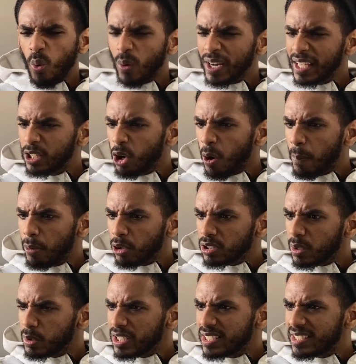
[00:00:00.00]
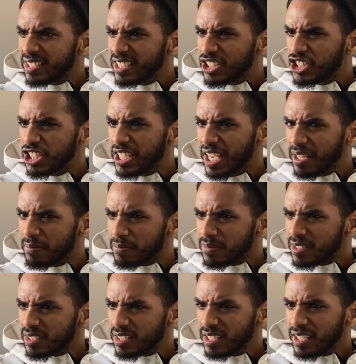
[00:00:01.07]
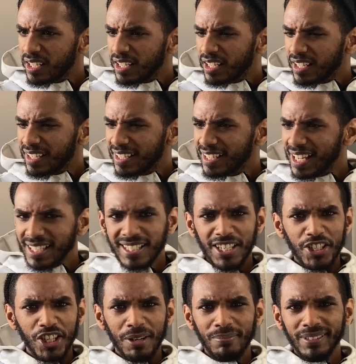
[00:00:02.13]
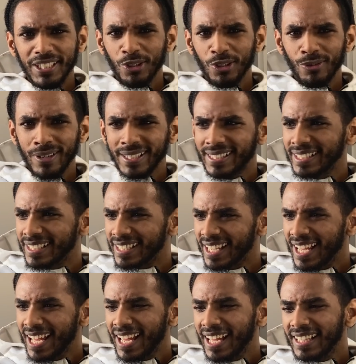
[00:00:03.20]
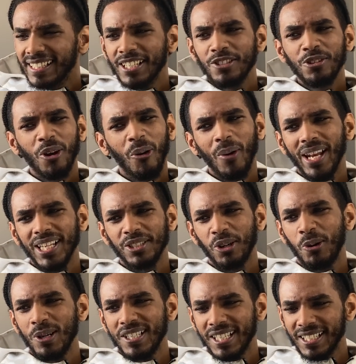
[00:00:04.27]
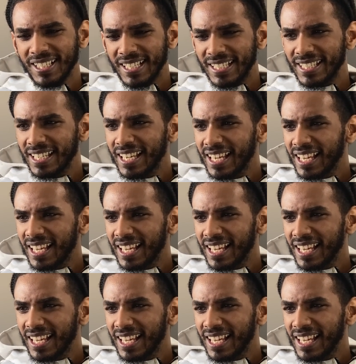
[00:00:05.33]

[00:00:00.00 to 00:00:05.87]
when I hit up blocks, I want a CGMs. Is that CGM already? There's no way that's a coincidence.